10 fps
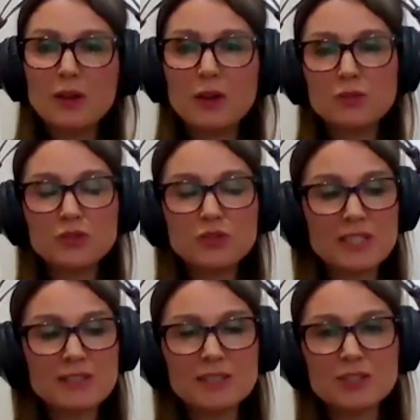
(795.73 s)
who
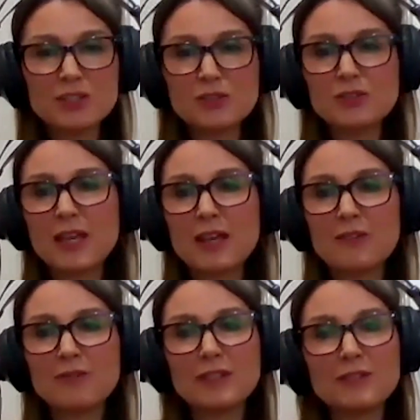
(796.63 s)
transitions
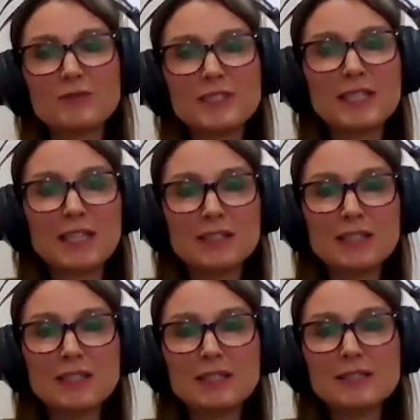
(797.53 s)
carefully for 10
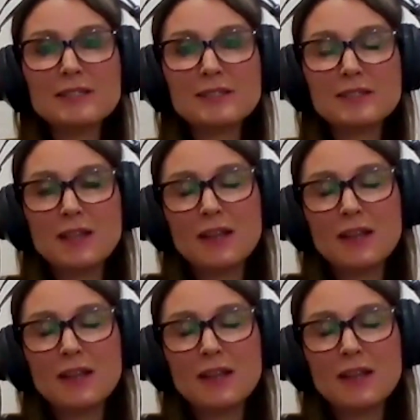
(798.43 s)
years,